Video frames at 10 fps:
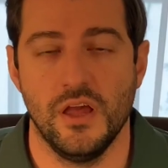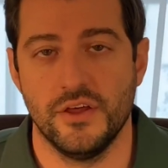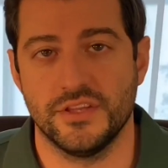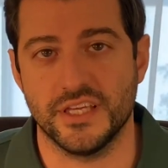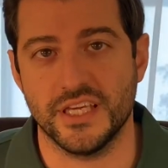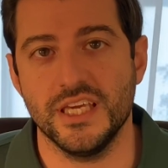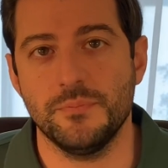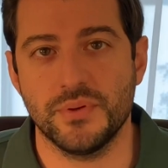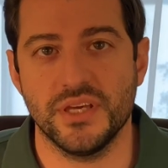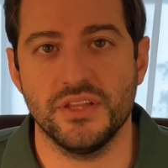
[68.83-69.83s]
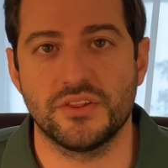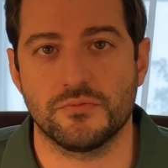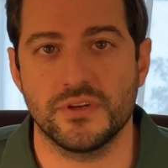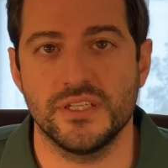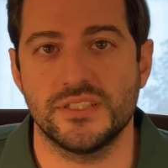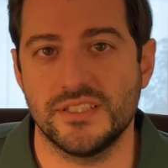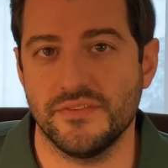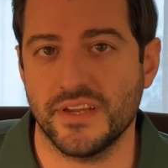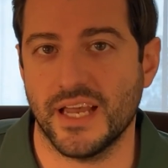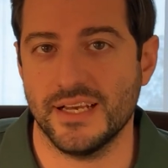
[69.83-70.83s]
The EP3
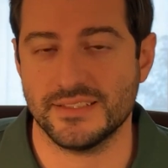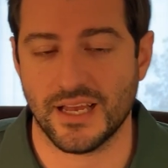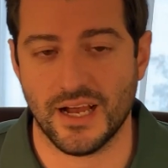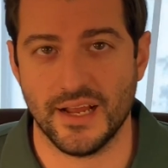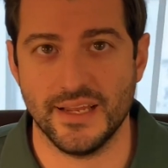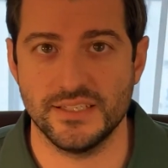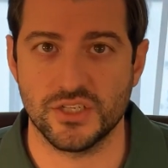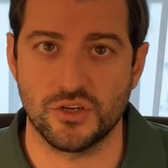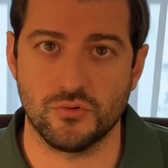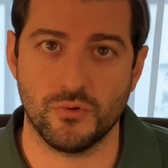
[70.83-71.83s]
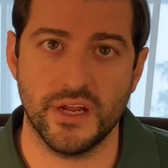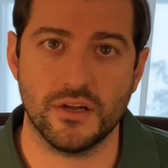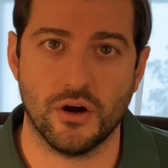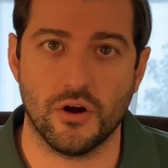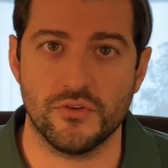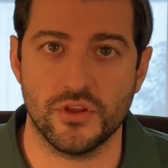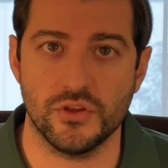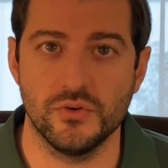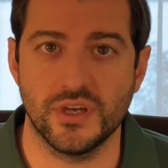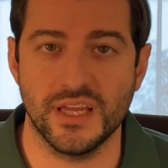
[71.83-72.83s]
Civic Si is a great car that
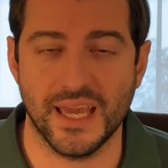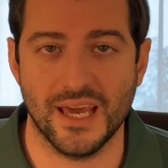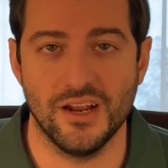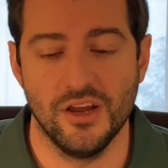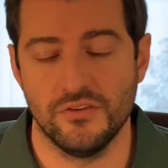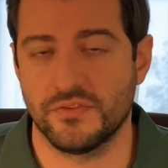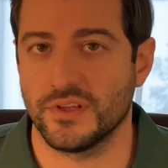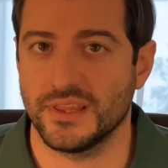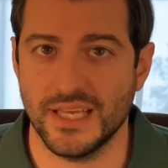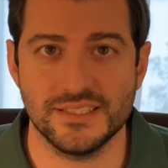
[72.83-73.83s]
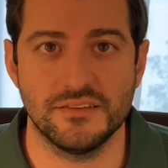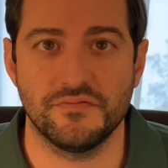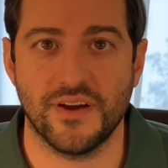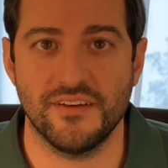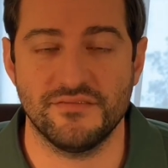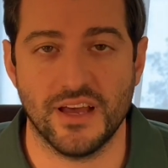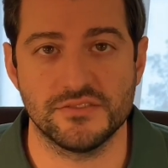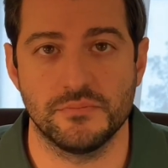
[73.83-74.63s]
you can get for less than 5,000